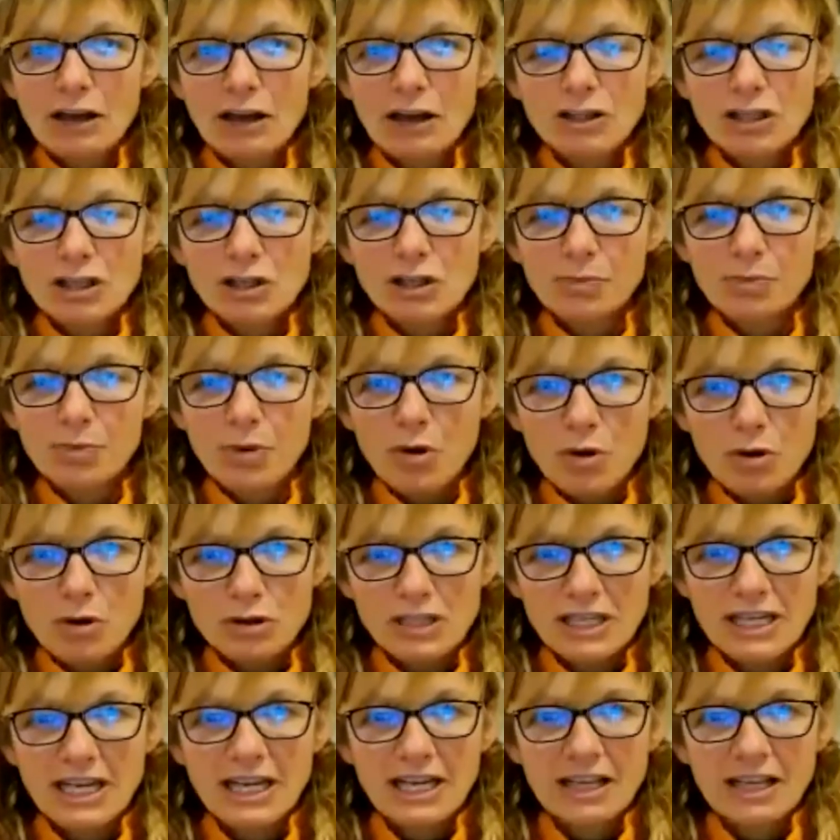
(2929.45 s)

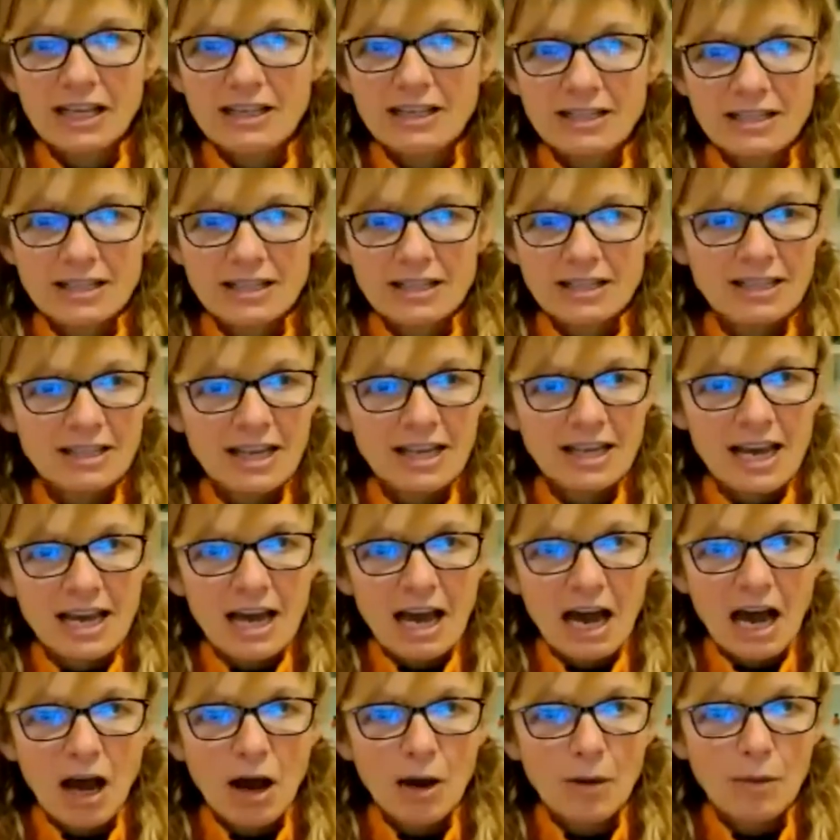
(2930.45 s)
supporting this
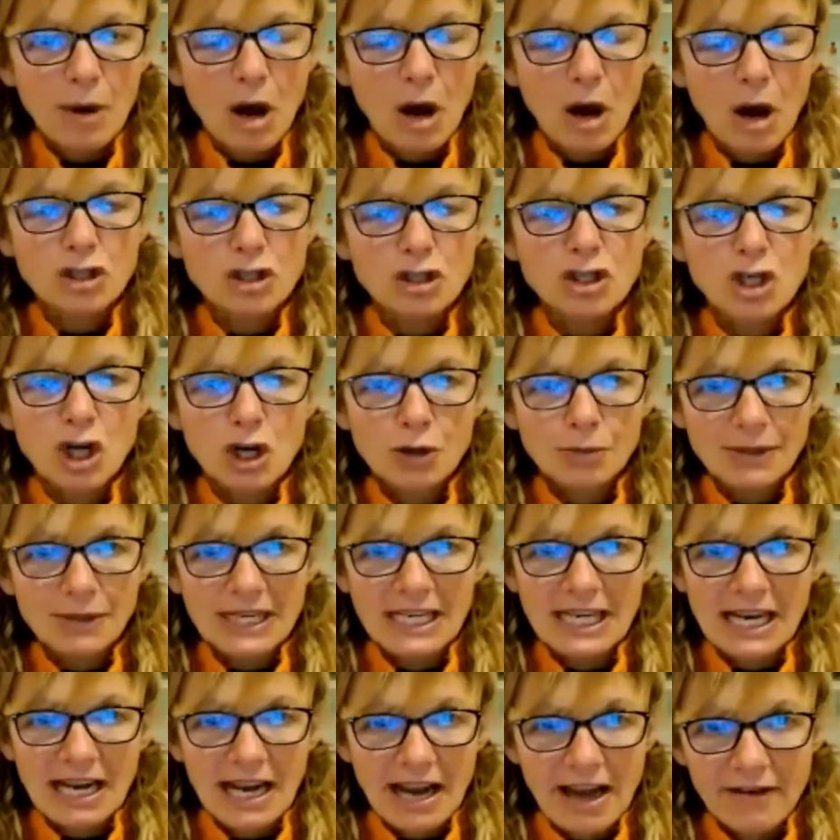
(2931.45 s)
on so
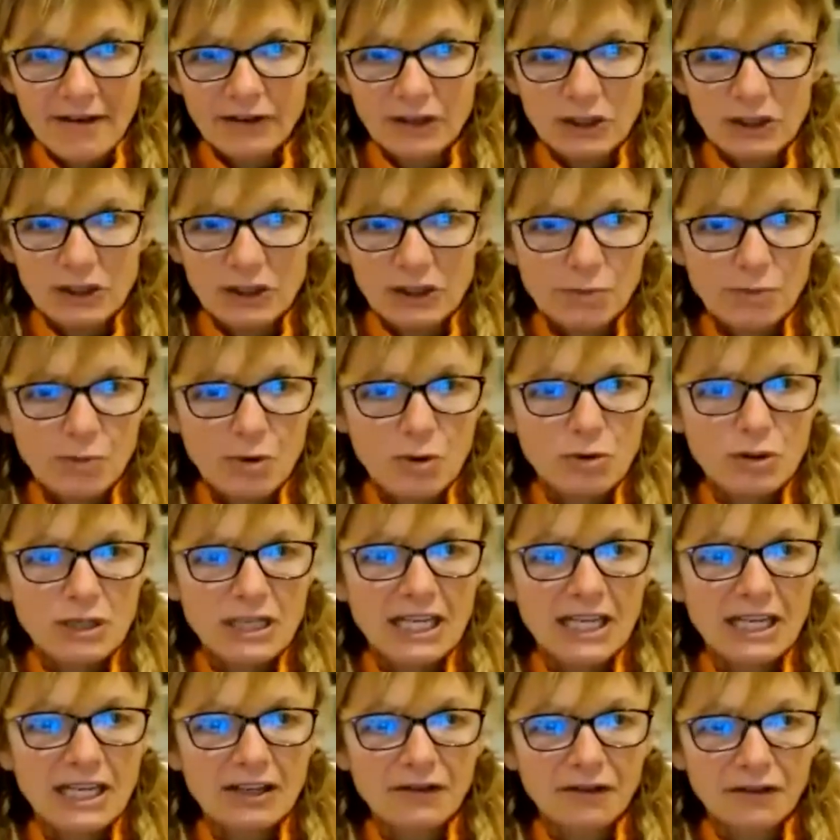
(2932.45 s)
many levels,
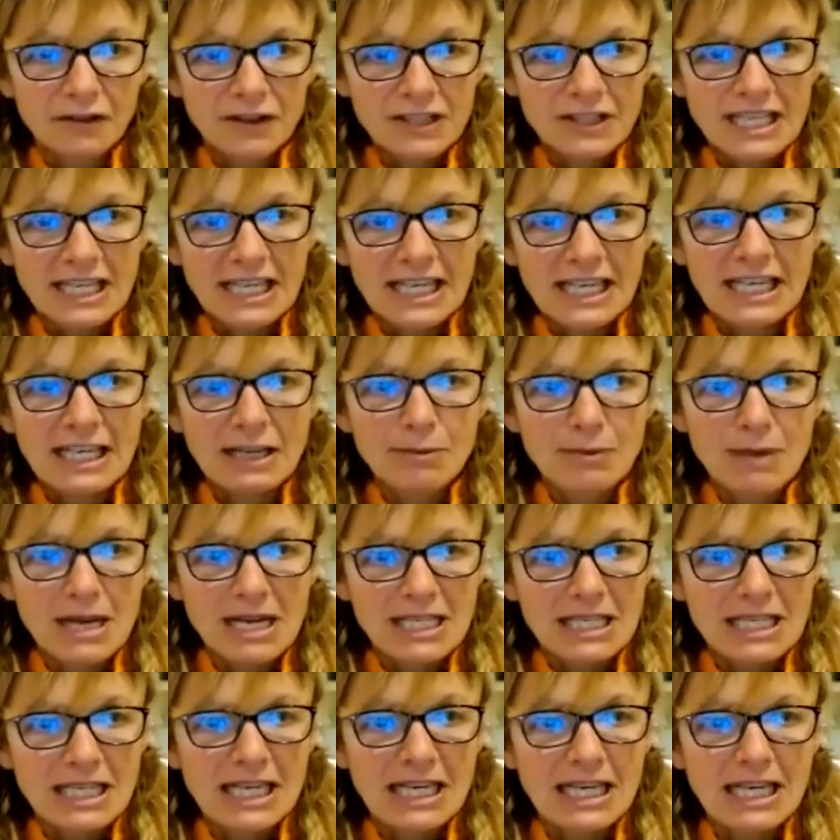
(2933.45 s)
supporting it physically,
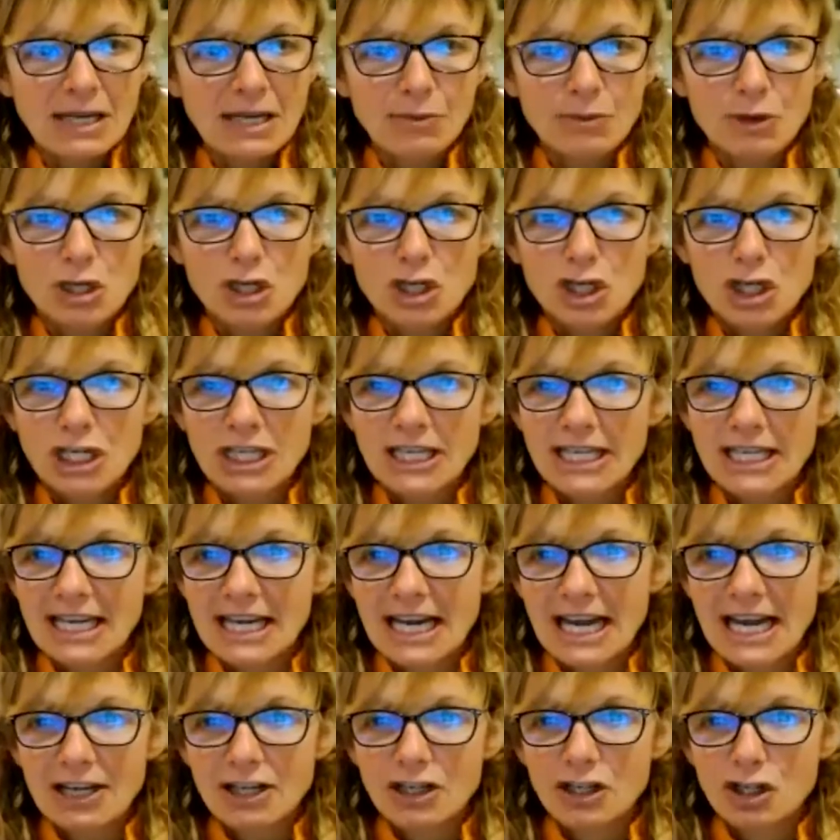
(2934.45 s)
mentally, emotionally, and
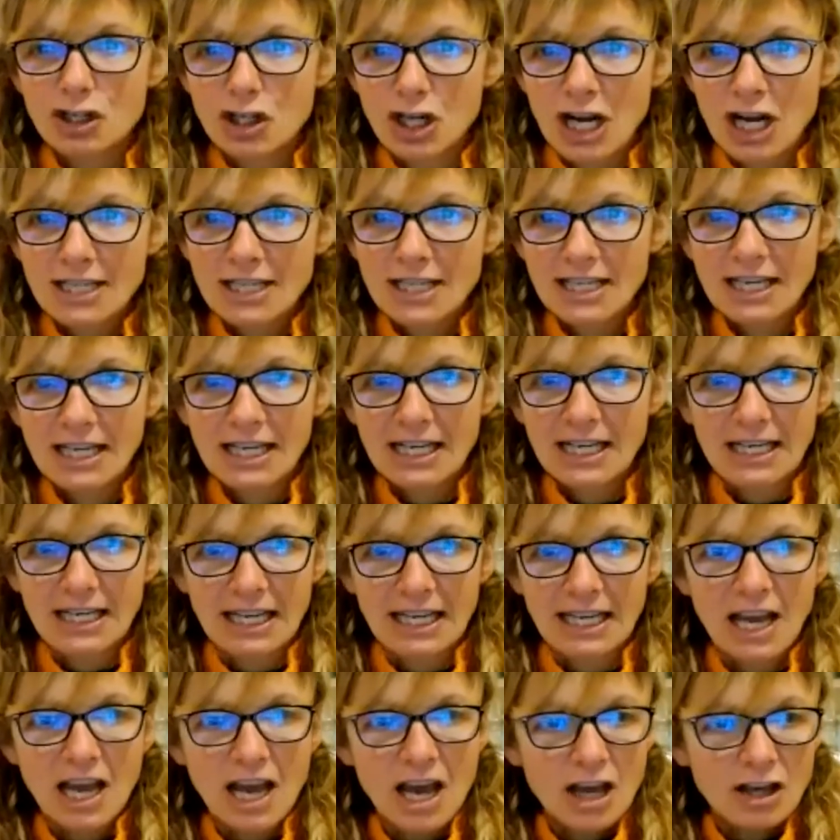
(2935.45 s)

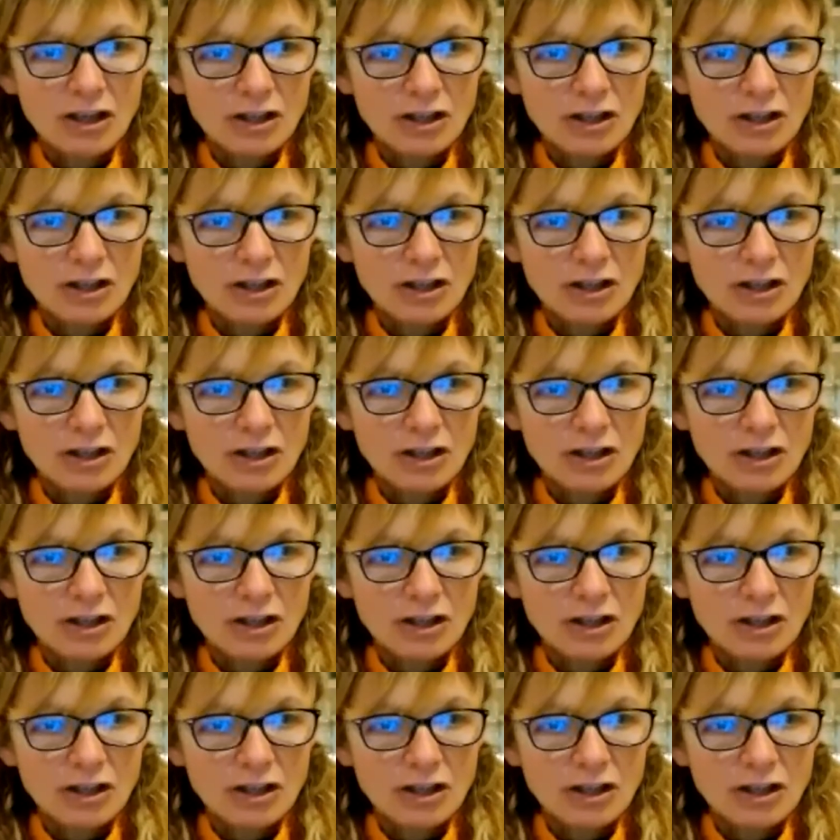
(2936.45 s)
energetically.